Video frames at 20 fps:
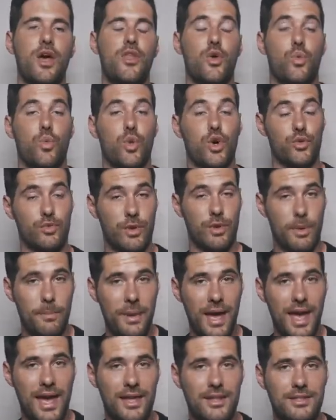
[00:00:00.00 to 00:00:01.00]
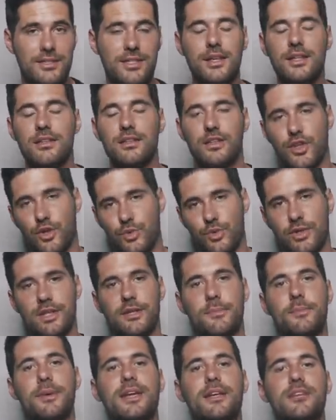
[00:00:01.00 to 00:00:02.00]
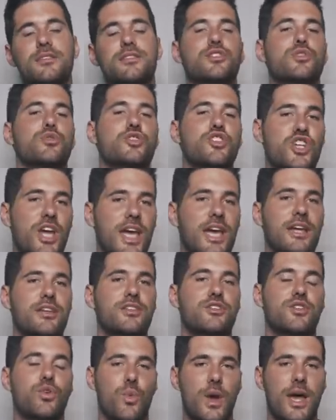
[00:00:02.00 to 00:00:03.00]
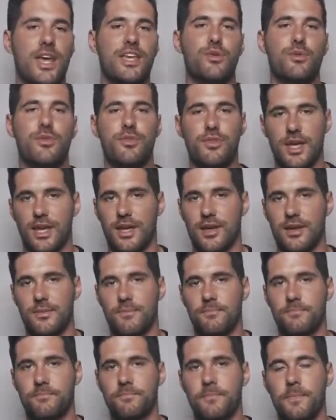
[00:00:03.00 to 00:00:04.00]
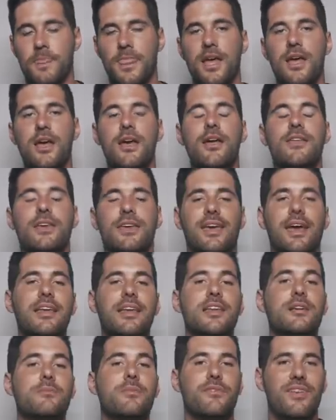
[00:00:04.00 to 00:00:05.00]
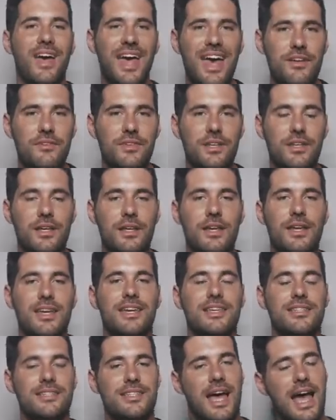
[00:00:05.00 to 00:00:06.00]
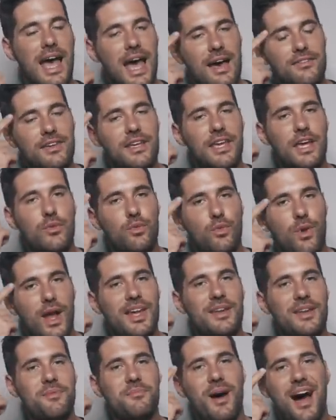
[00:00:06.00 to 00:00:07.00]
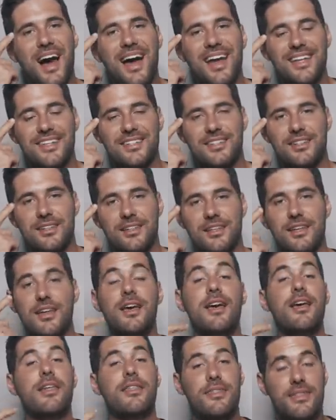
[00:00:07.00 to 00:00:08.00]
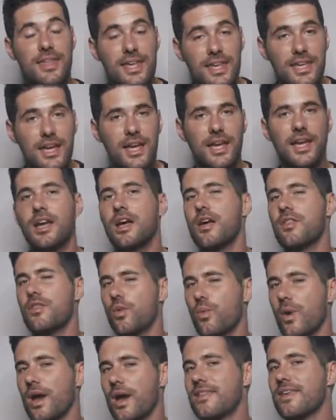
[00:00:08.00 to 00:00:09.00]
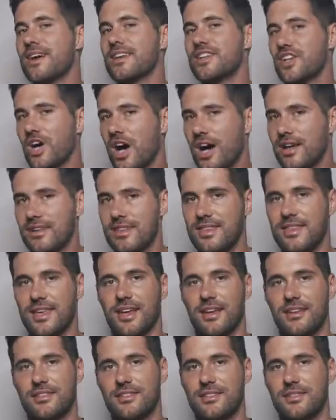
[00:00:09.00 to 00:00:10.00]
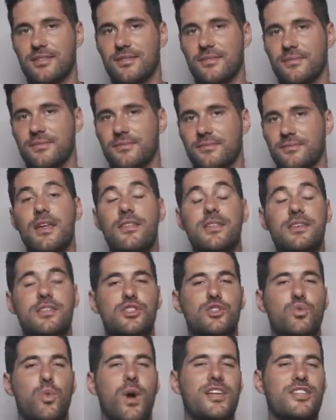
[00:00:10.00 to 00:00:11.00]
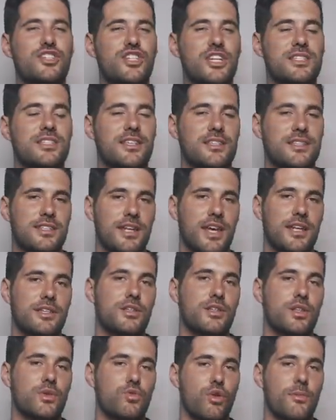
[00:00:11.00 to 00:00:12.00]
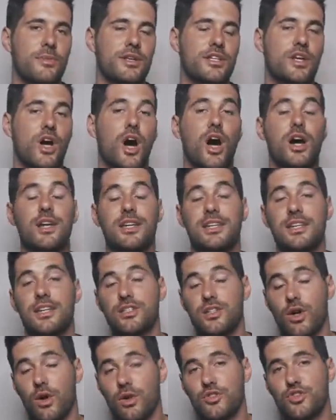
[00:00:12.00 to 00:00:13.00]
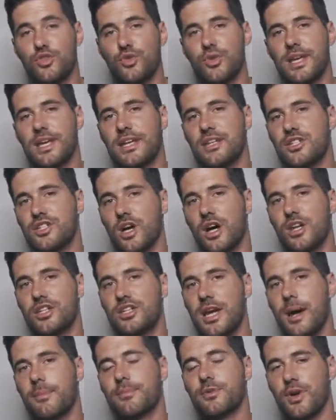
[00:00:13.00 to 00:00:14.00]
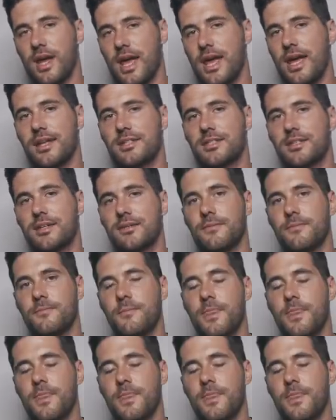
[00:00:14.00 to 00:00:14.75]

The word repent literally means to change the way you think. The kingdom of heaven is having a right mind, thinking the way that God thinks. This is why Jesus said to the woman caught in adultery in John chapter 8,